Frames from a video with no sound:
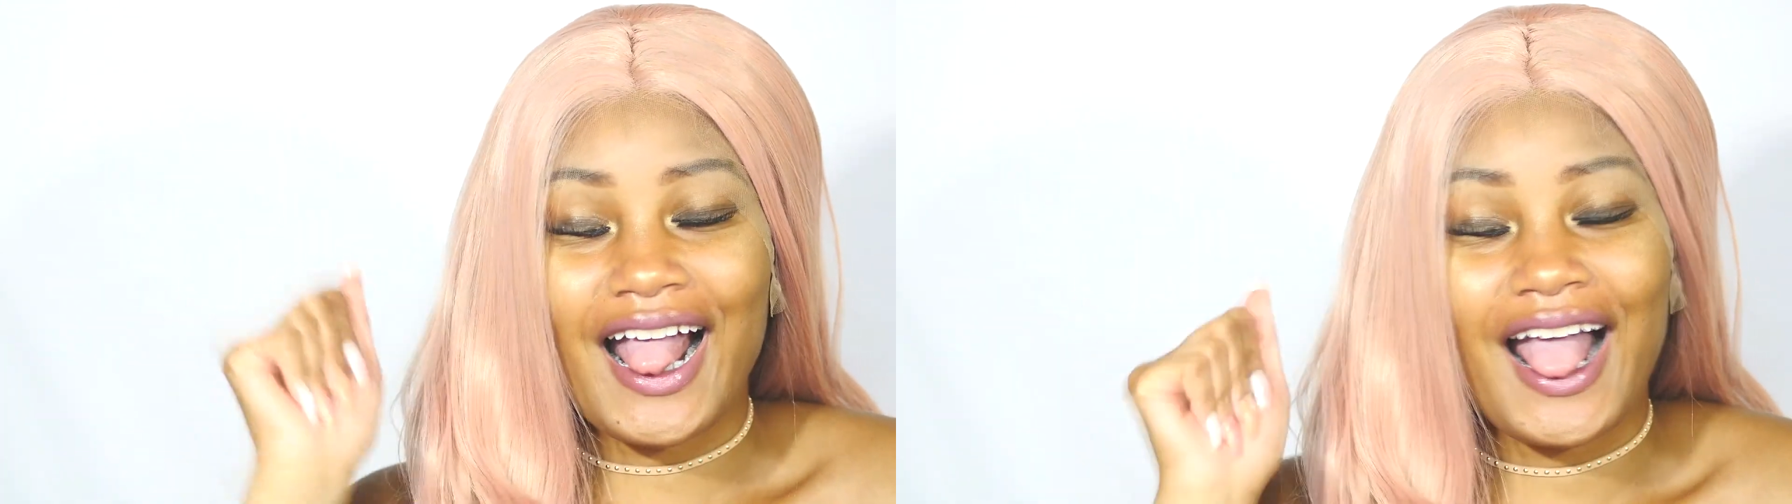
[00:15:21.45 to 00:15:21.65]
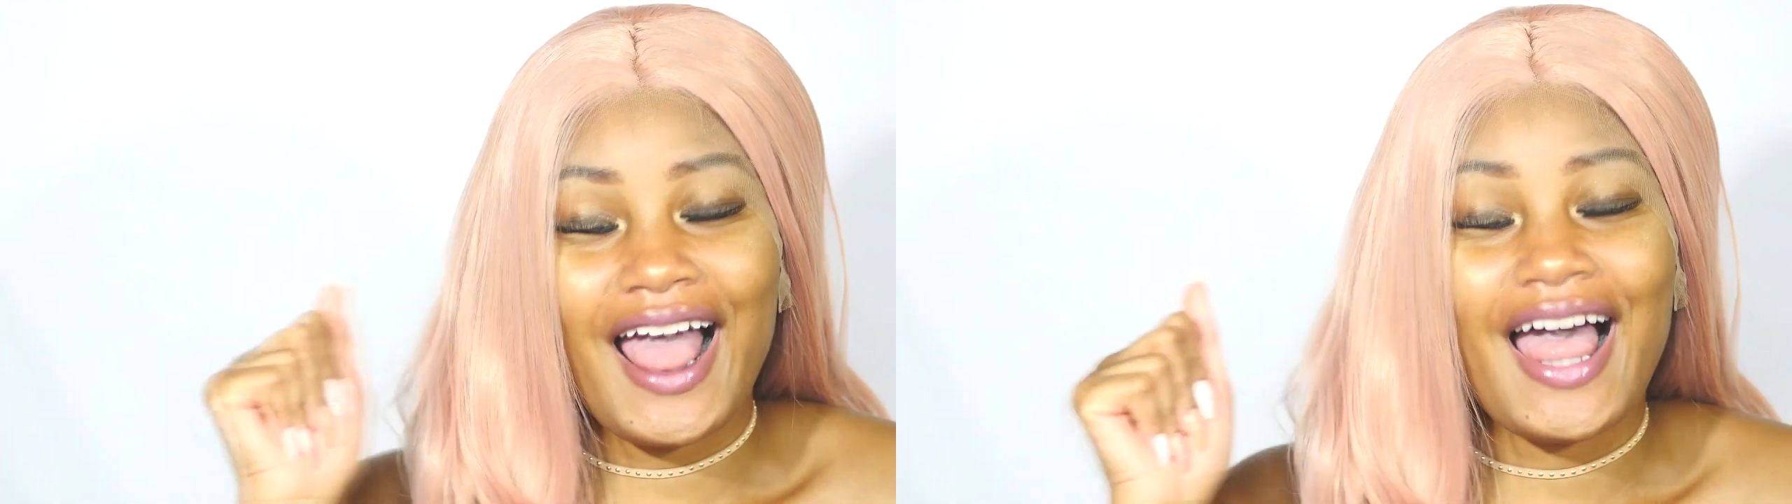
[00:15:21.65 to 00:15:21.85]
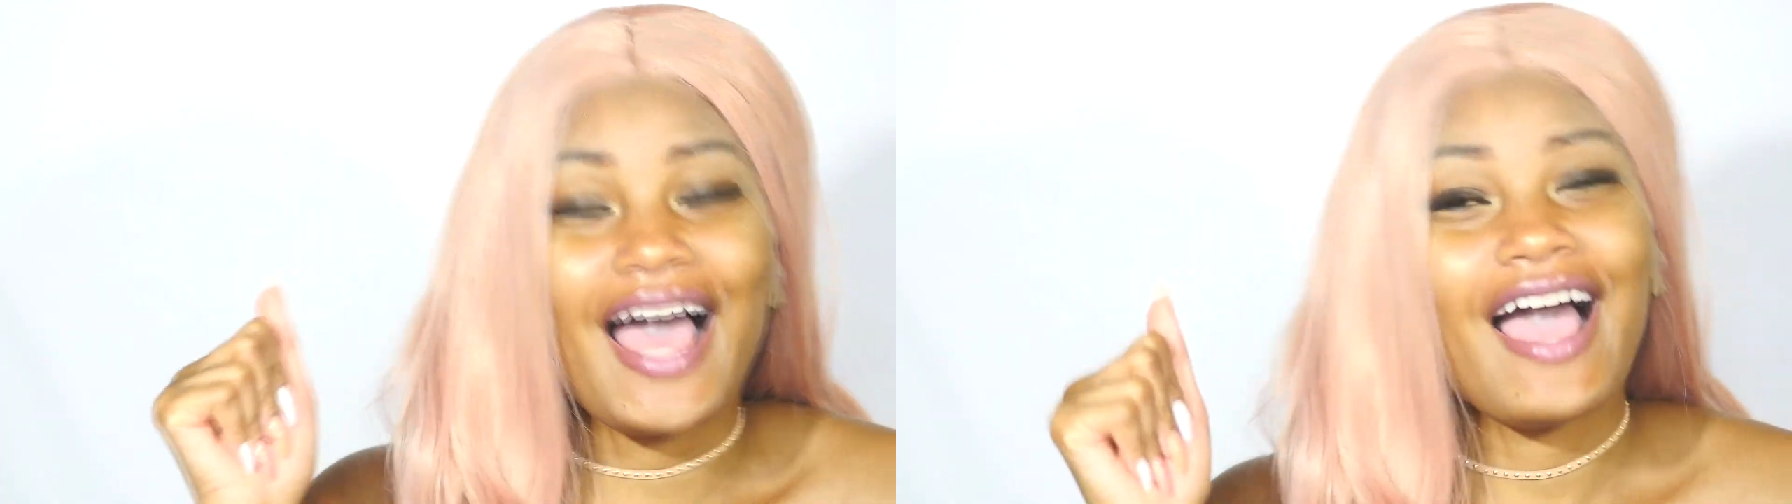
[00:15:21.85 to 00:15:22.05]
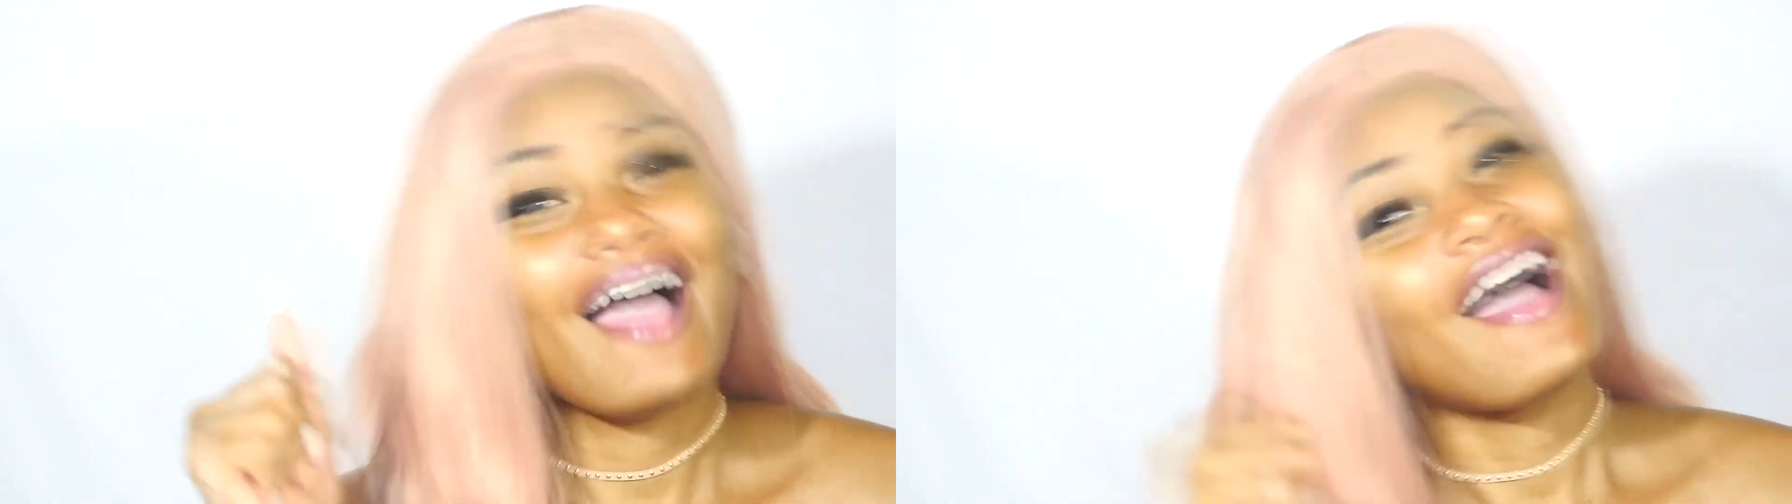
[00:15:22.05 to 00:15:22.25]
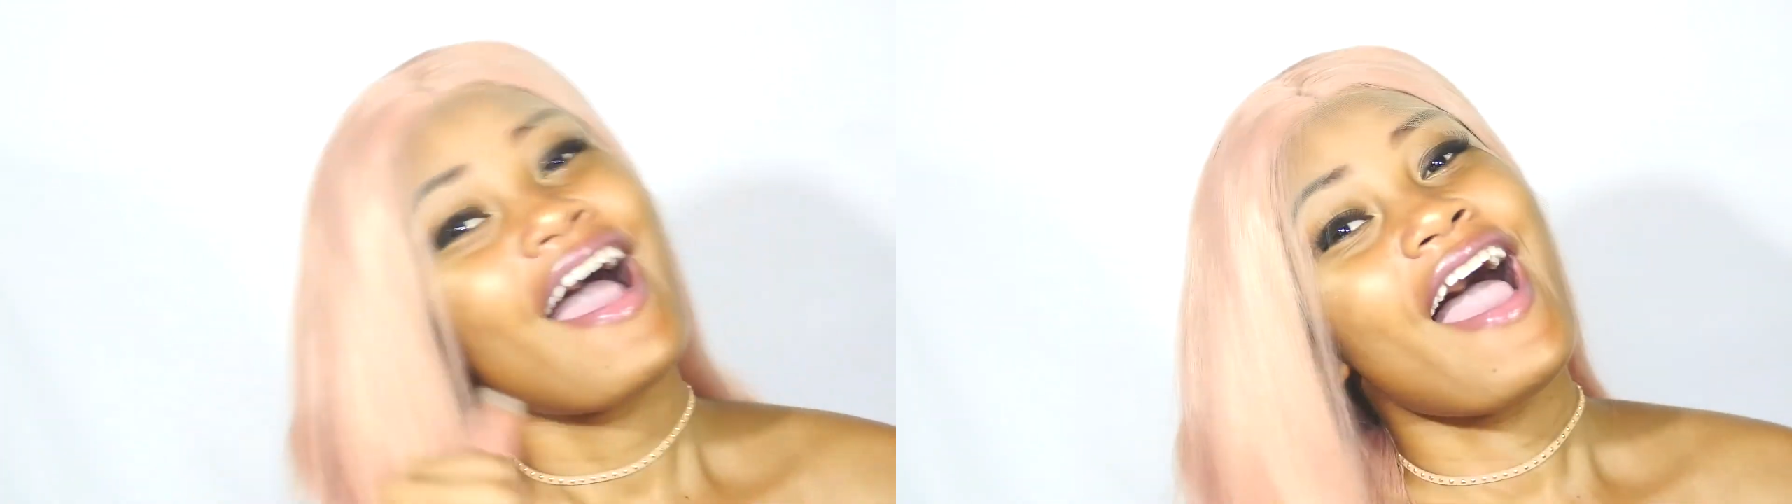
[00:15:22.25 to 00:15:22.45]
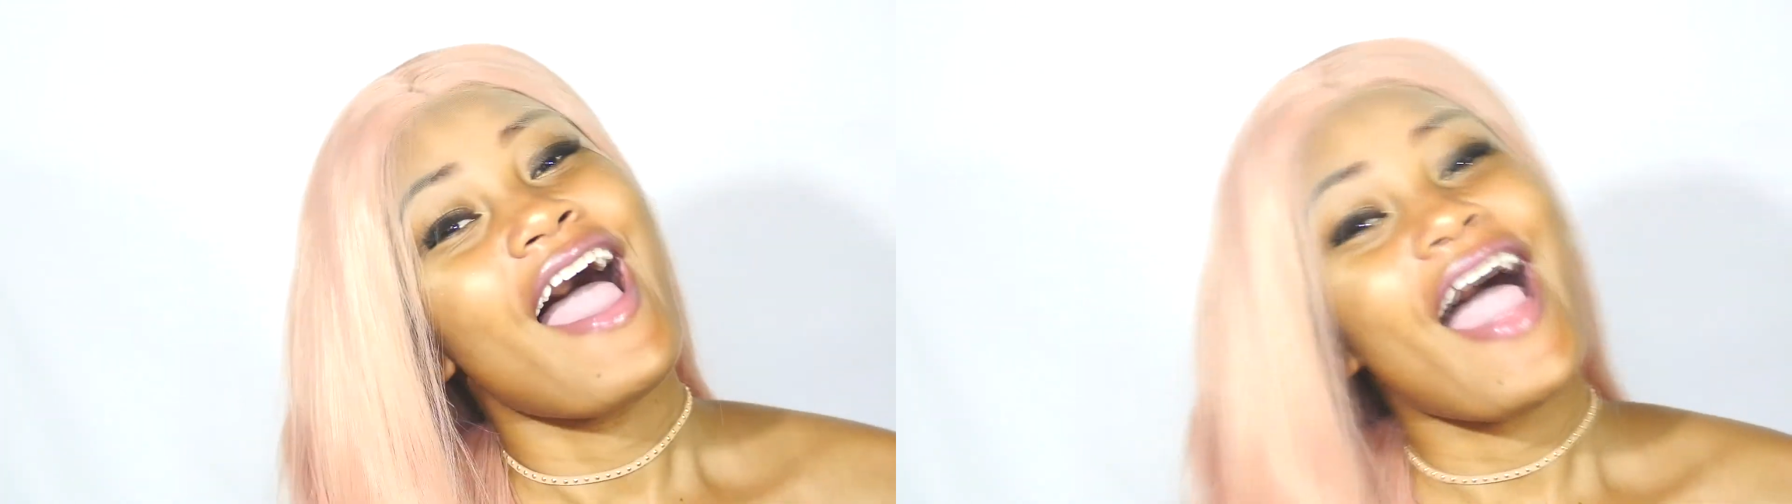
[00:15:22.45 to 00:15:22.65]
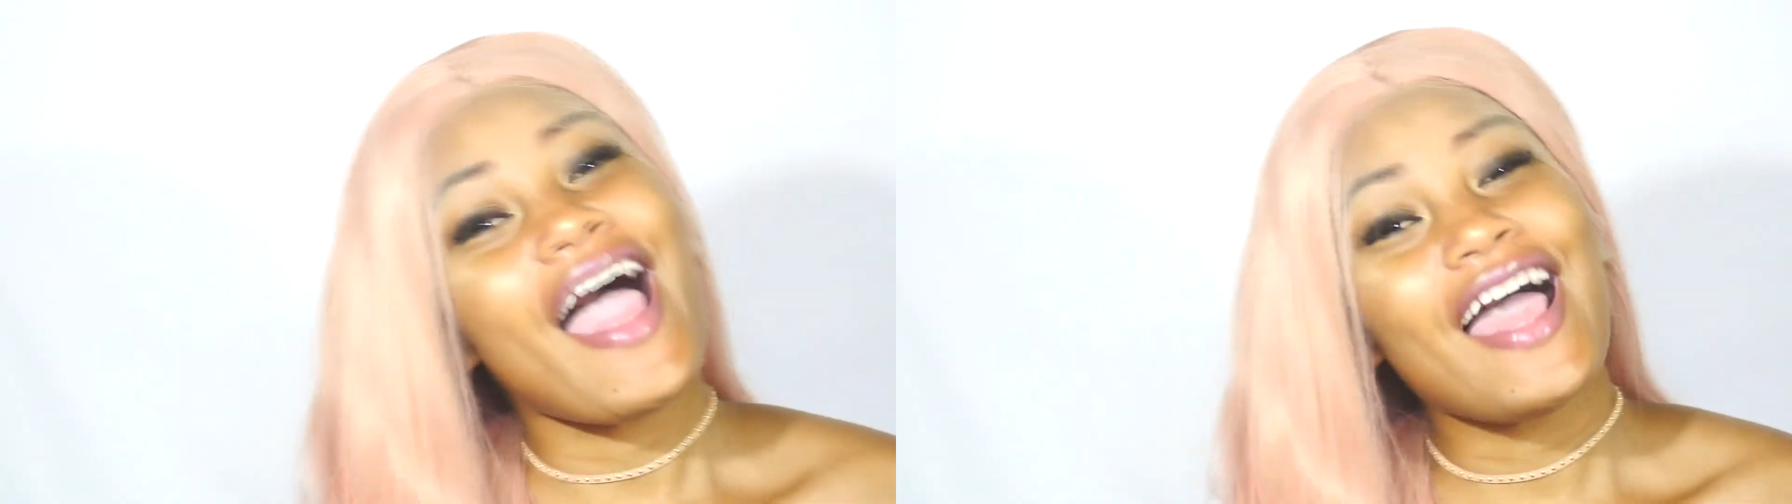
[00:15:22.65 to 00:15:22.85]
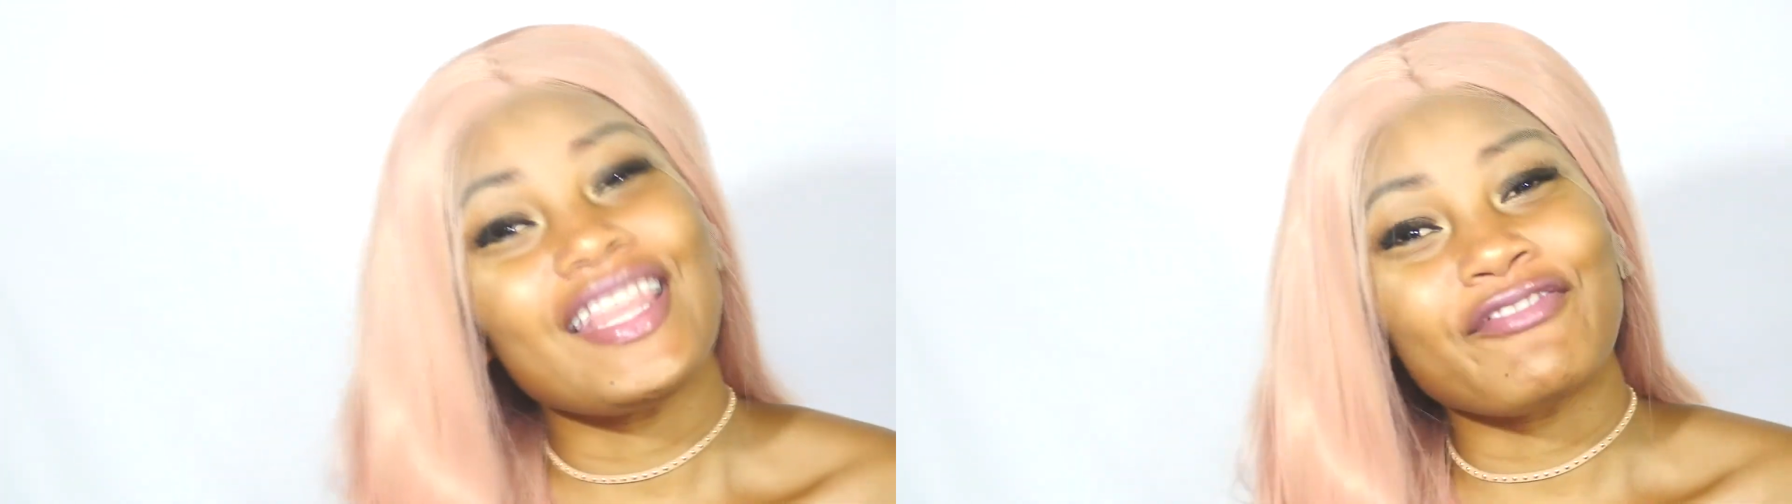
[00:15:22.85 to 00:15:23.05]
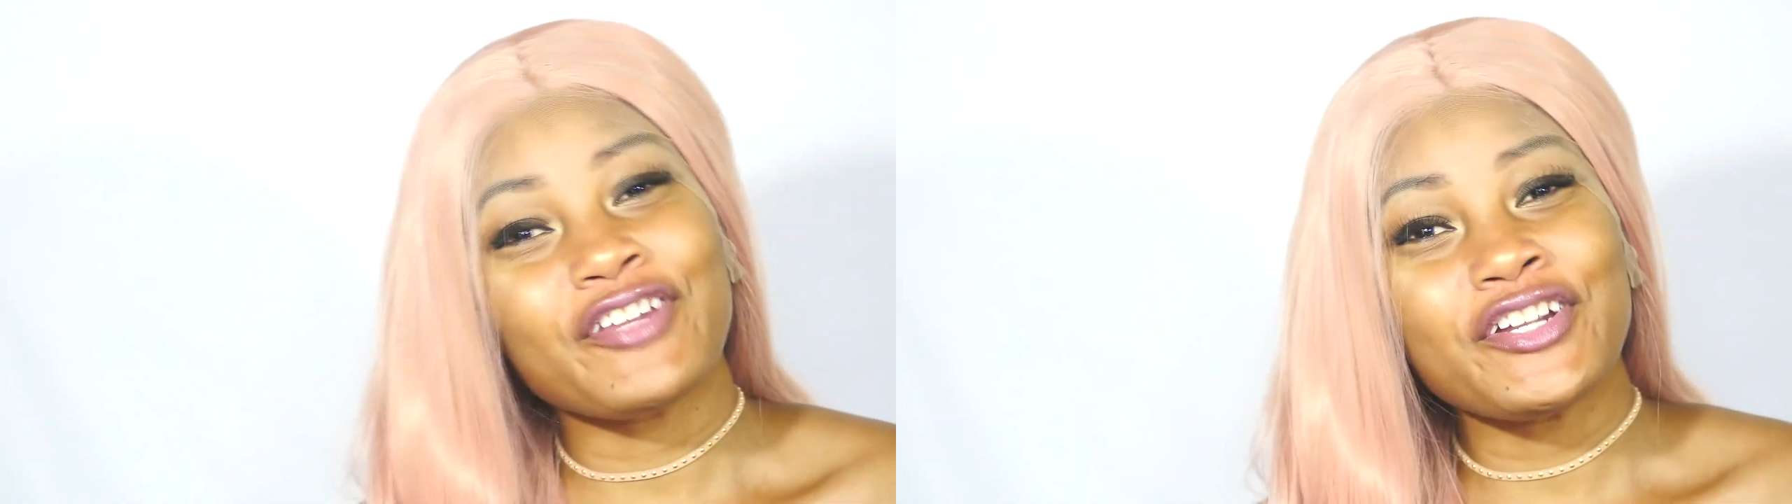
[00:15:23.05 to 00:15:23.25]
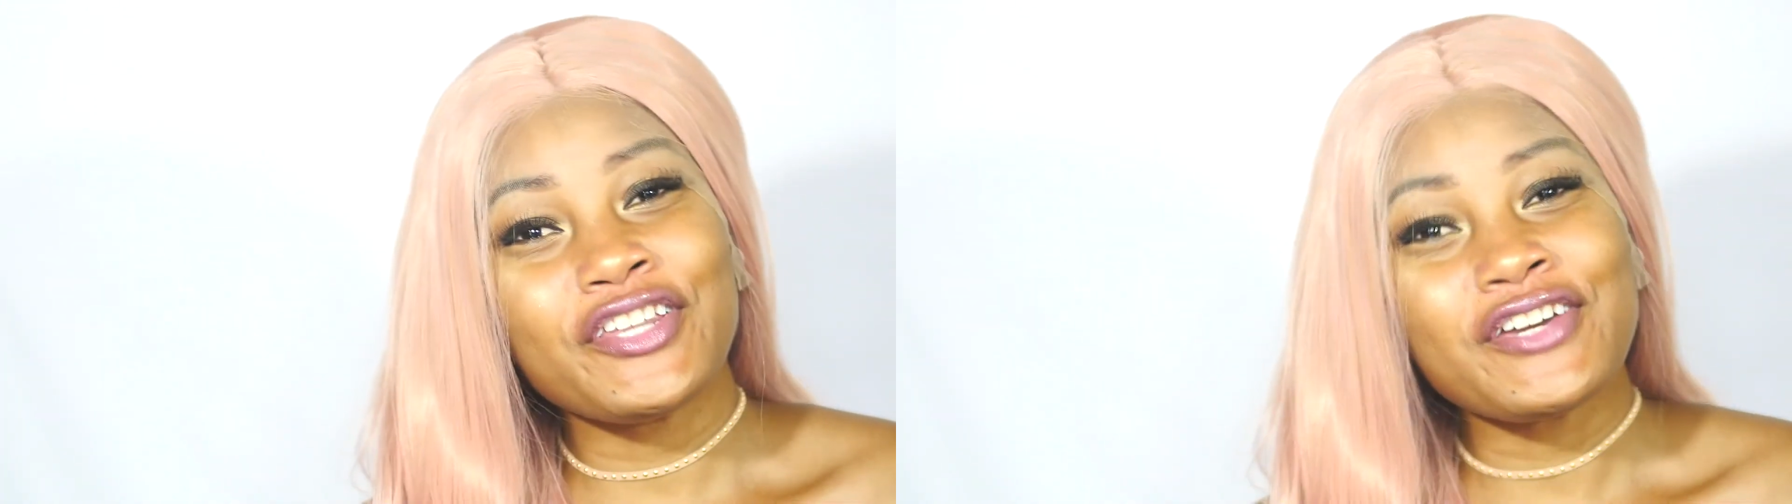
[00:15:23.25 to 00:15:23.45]
and if
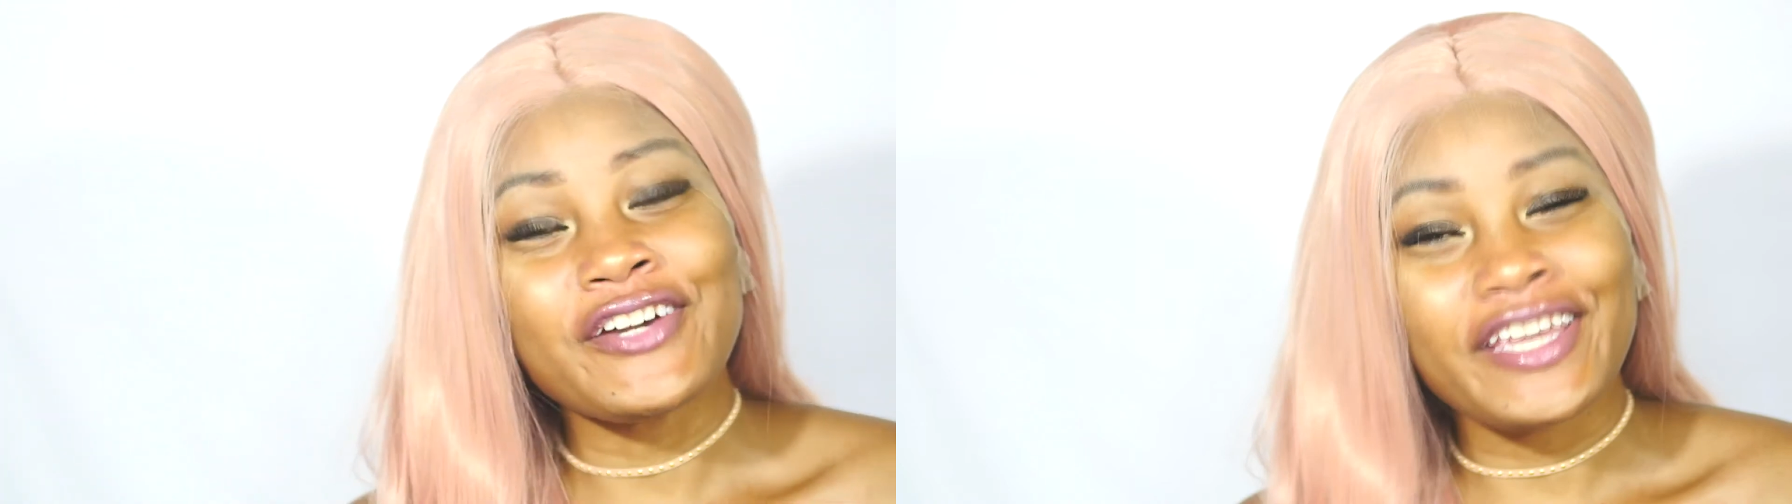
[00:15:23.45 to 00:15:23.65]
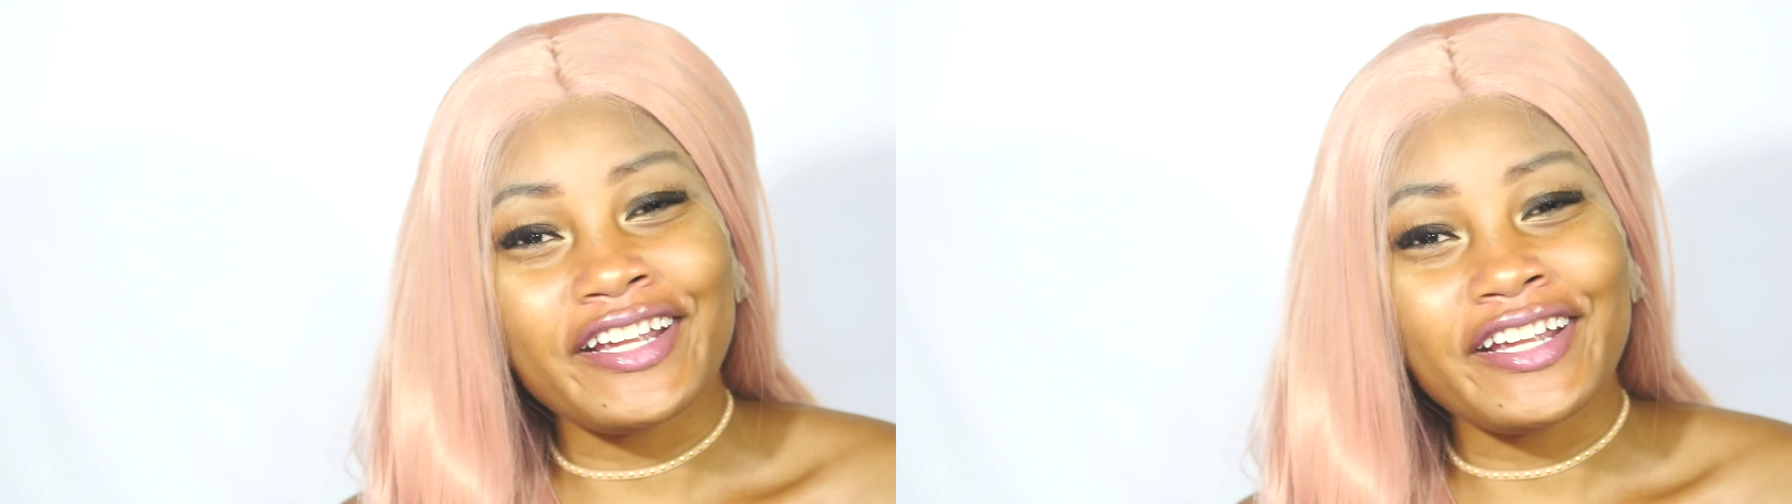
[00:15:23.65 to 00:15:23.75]
you're new